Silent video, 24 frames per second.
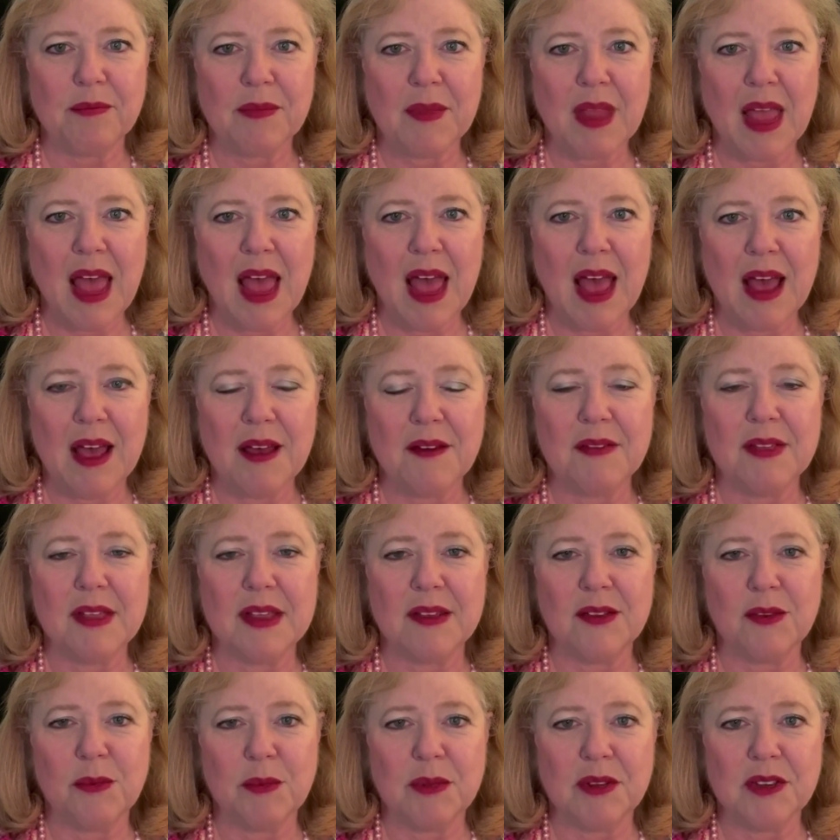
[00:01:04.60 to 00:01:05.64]
have
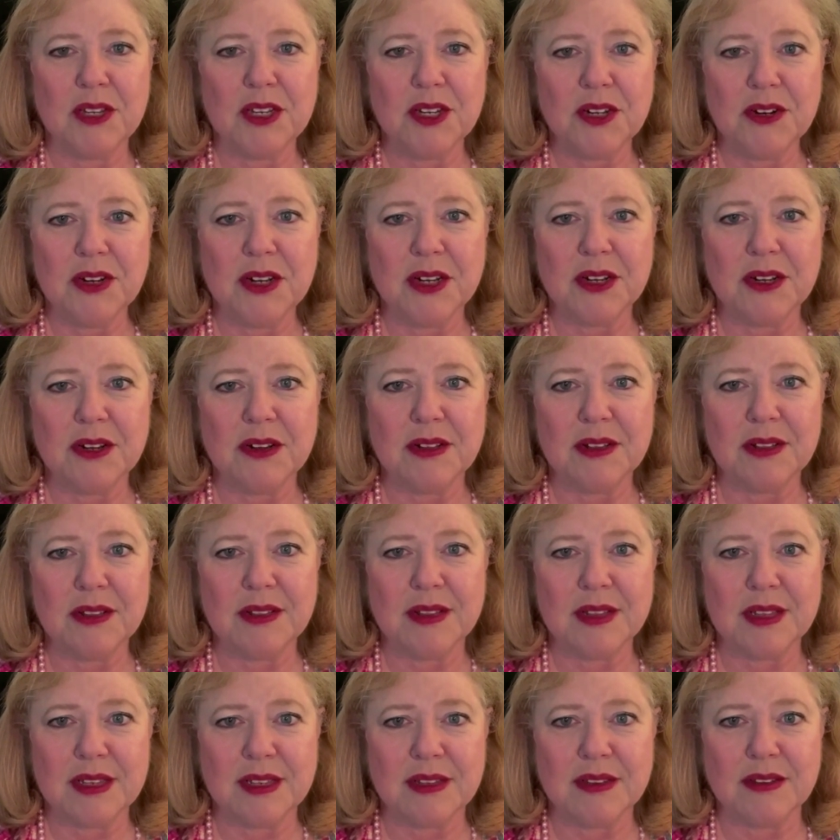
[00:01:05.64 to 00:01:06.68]
this material,
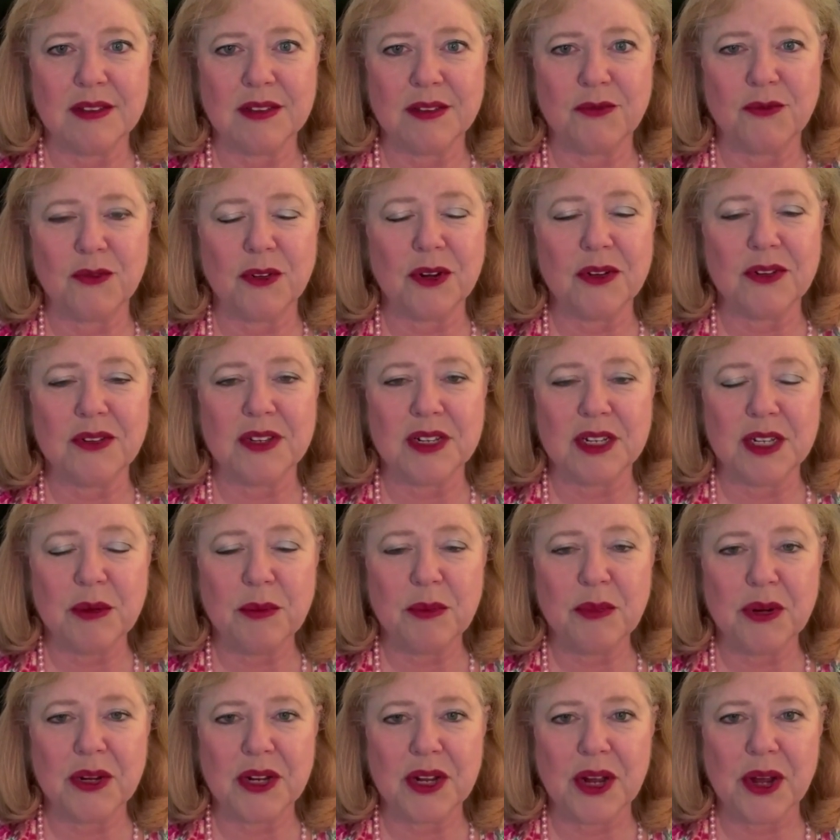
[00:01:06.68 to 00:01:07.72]
this frozen
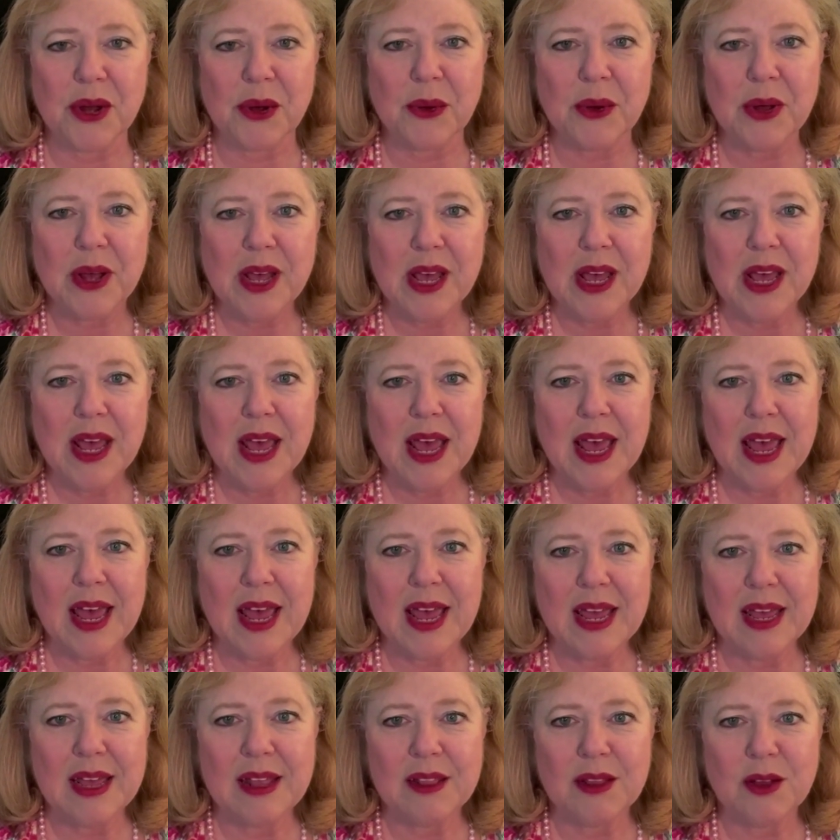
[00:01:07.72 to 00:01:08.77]
embryo,
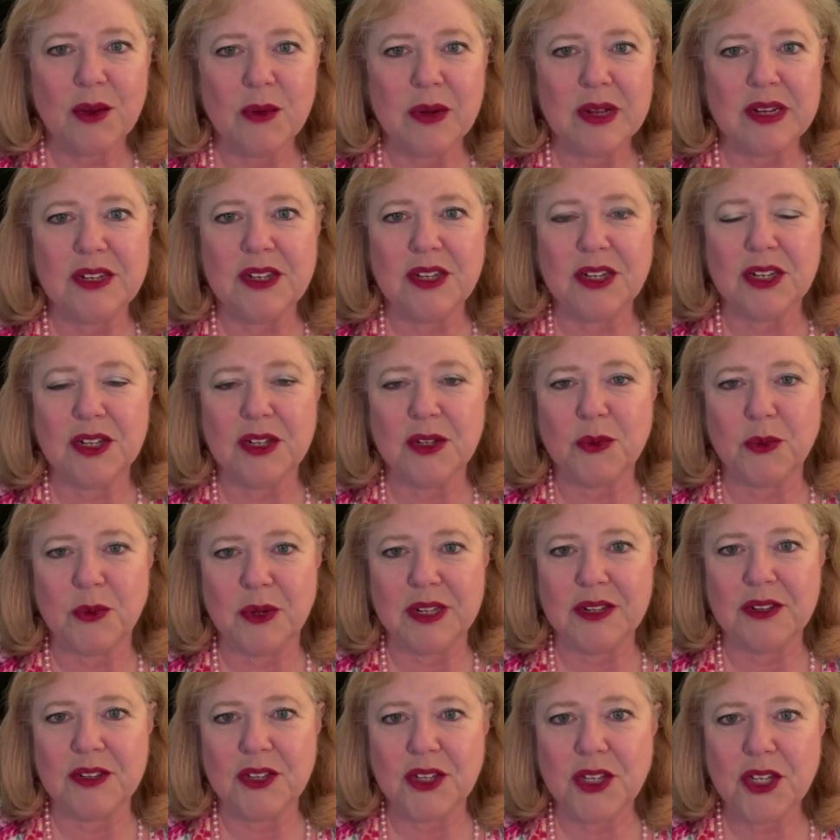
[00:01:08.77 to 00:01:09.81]
and the question is
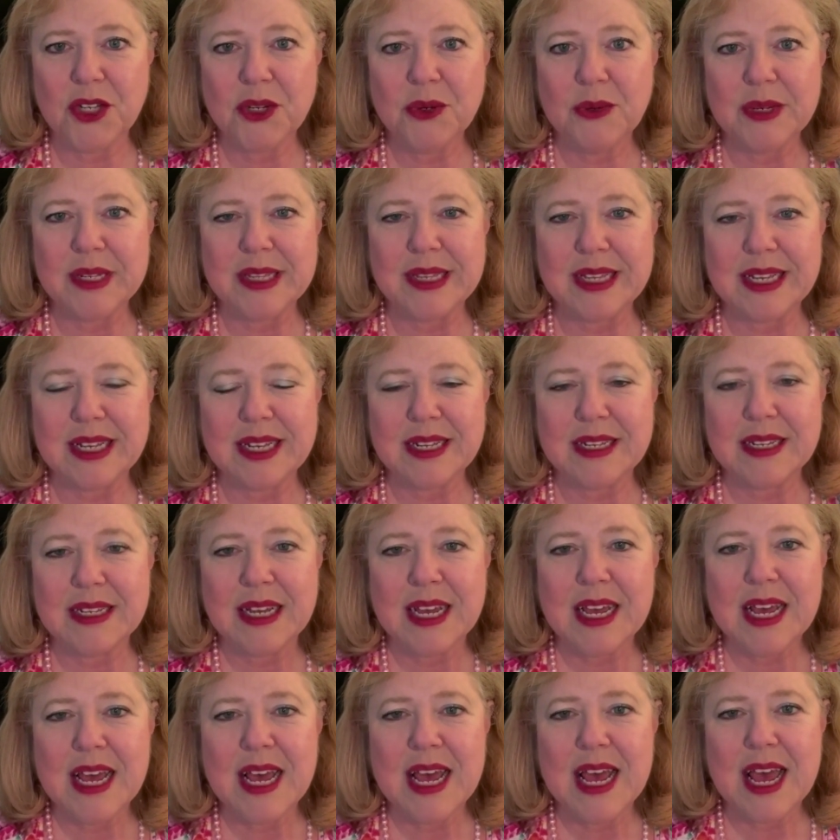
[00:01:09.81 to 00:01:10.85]
what to do with it.
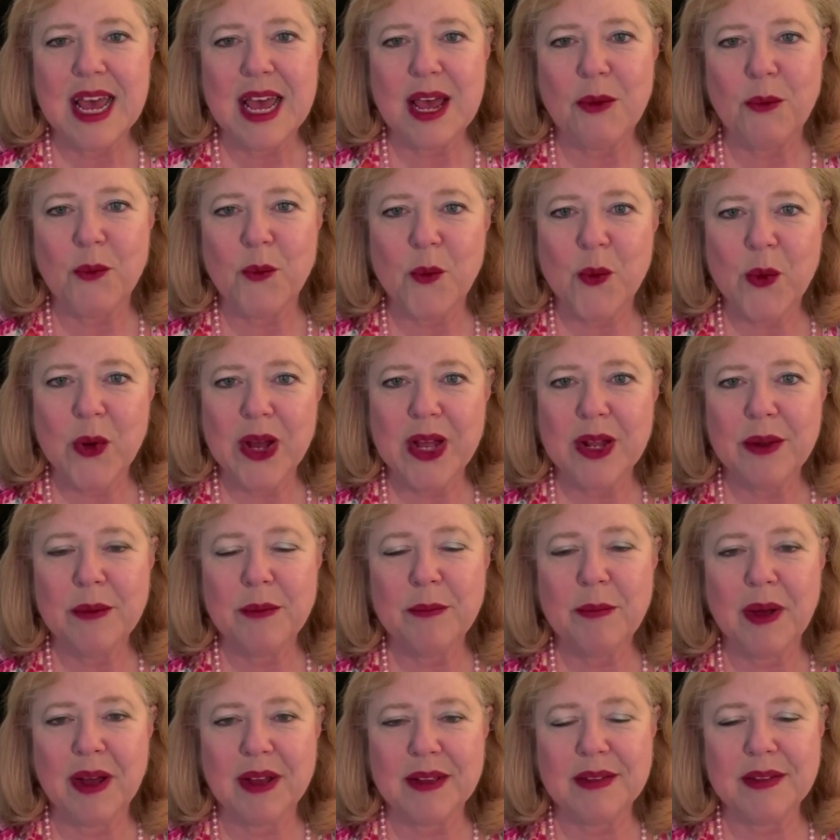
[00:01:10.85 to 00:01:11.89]
And
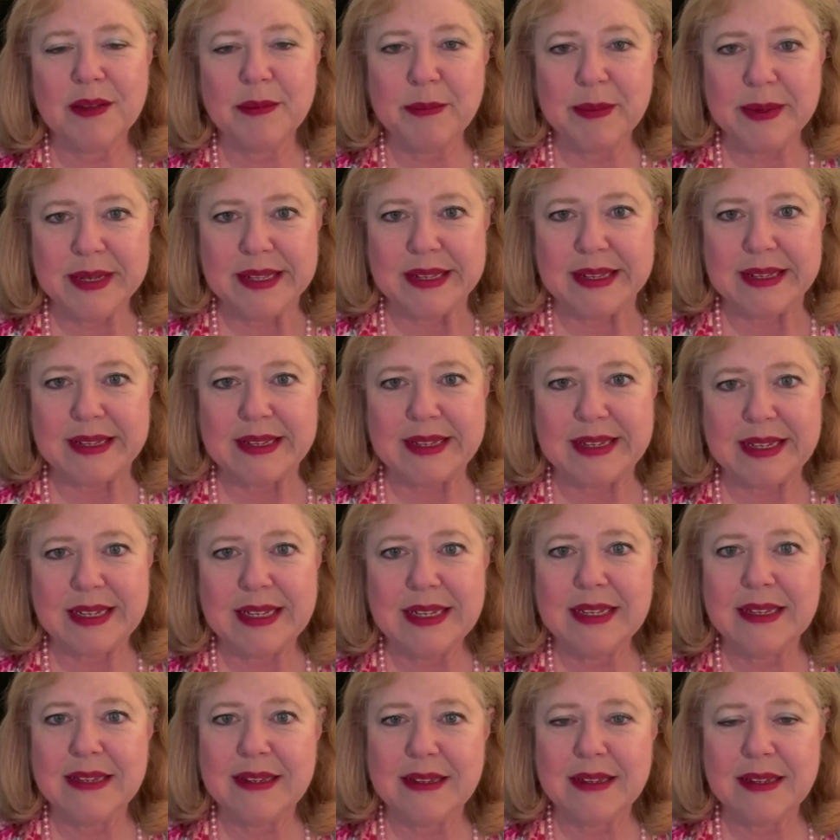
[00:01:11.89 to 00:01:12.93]
one possibility
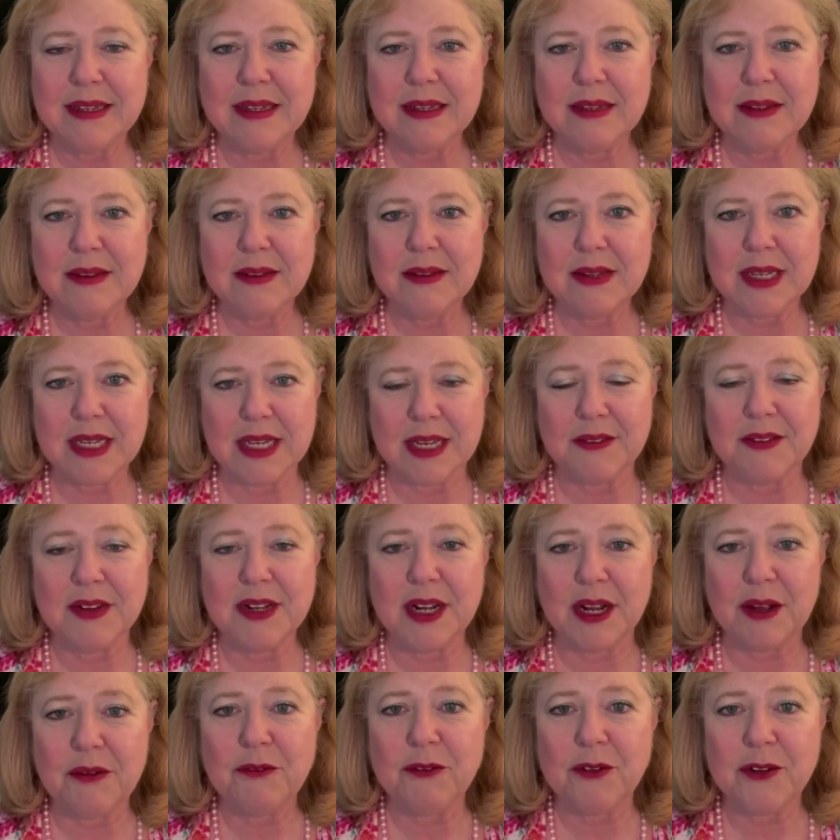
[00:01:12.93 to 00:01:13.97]
is to give
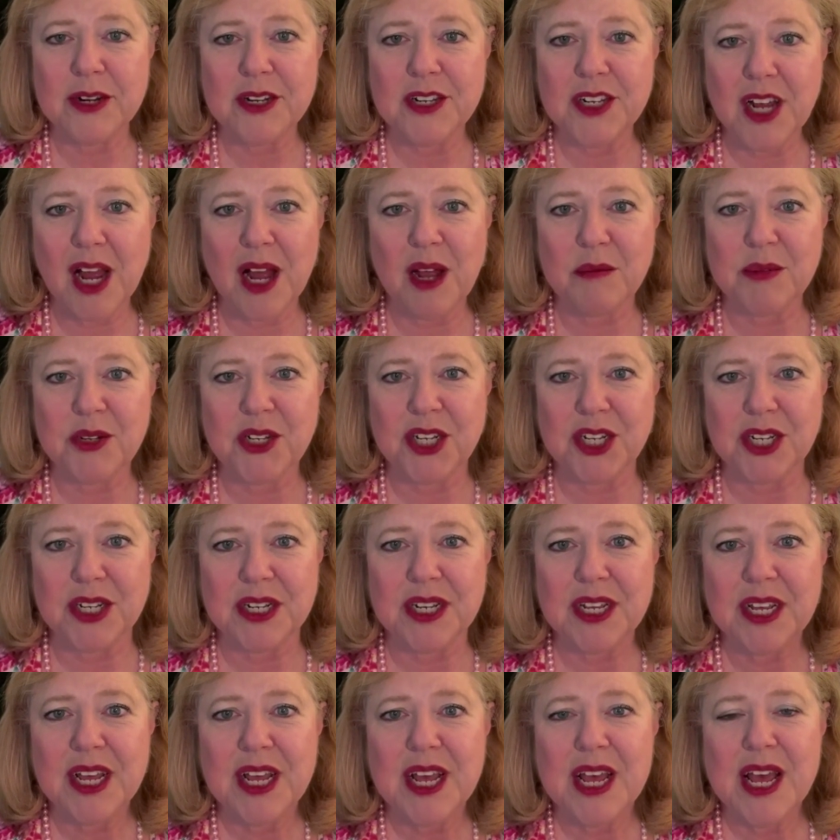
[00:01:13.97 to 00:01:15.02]
it up for
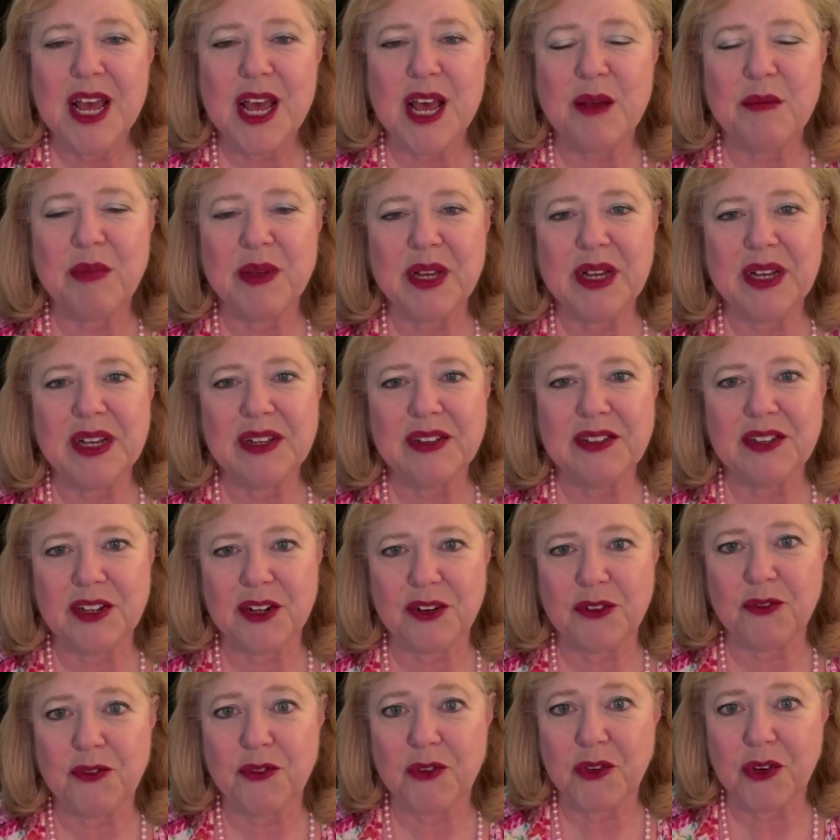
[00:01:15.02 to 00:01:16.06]
adoption. And because
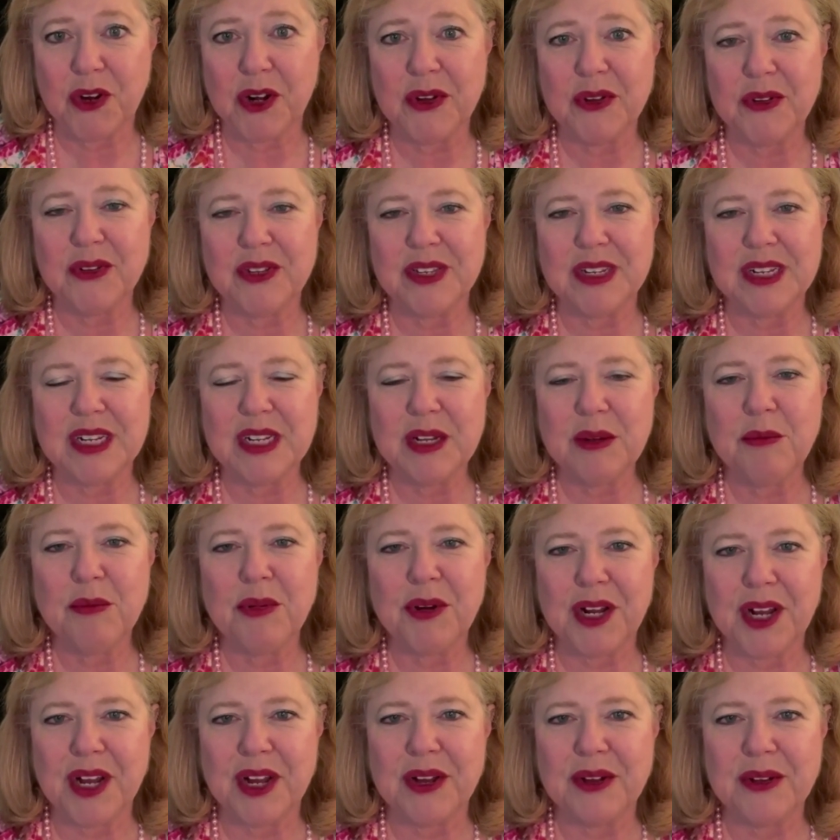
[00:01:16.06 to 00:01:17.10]
they're frozen
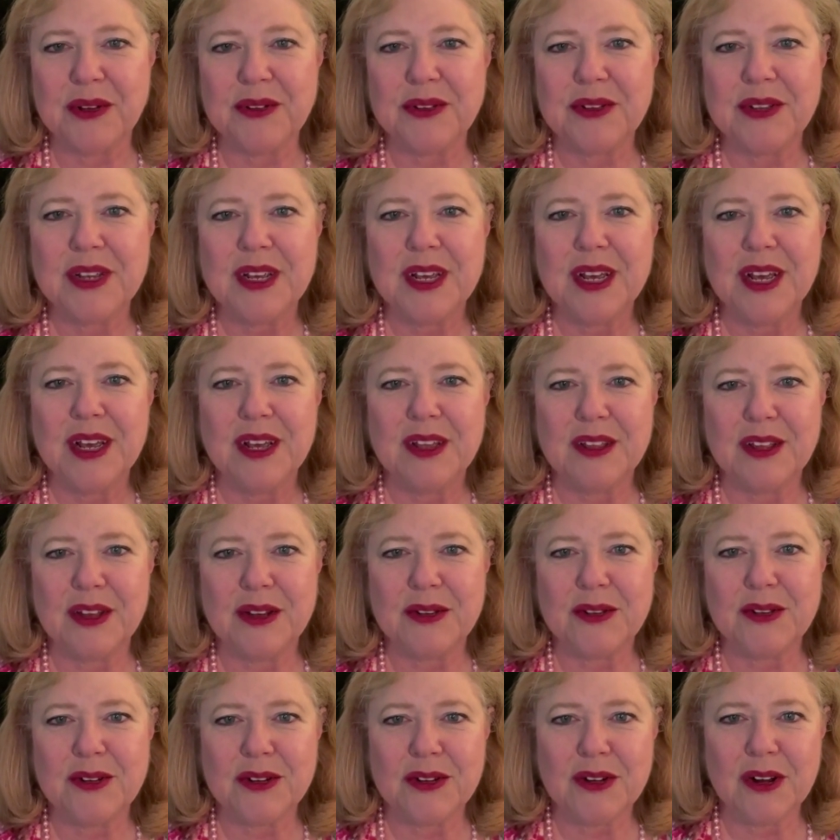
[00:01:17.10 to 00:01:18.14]
embryos,
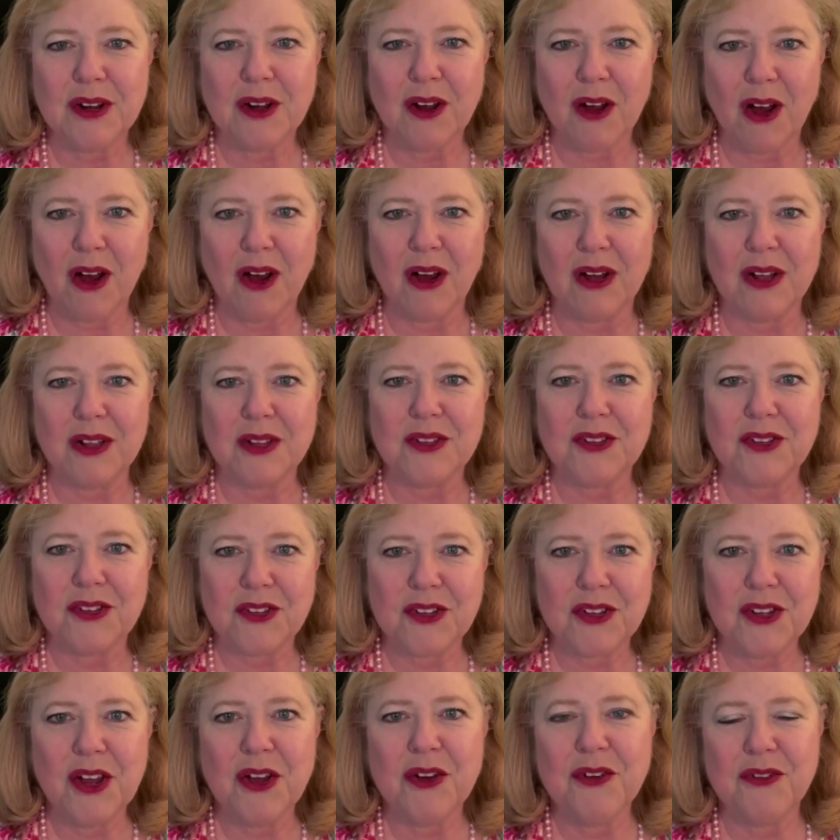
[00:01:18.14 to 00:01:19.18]
those are called
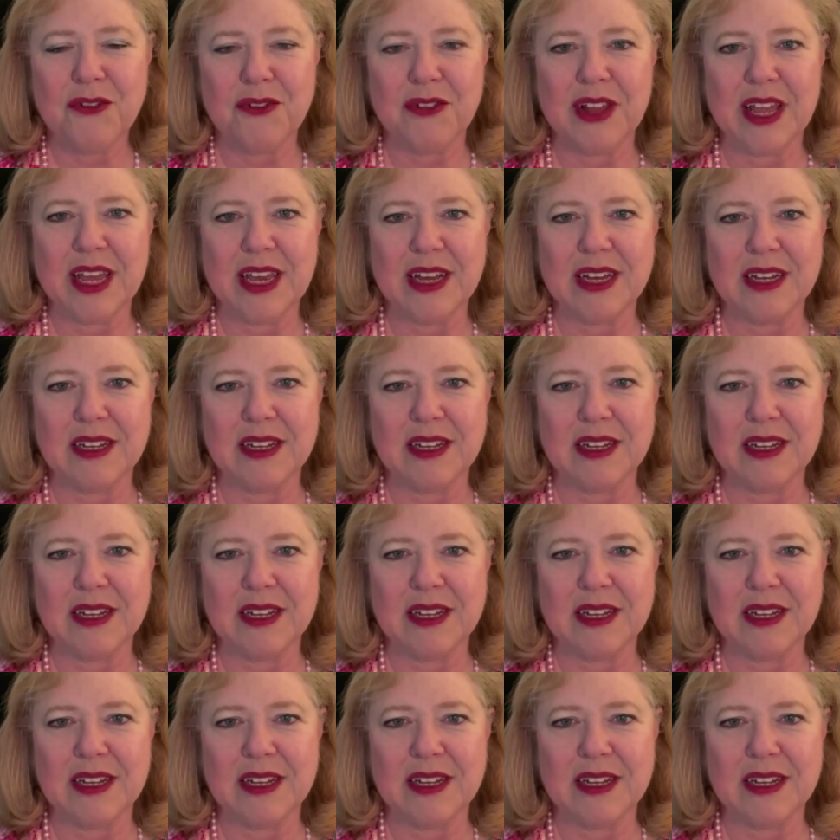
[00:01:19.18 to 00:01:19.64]
snowflake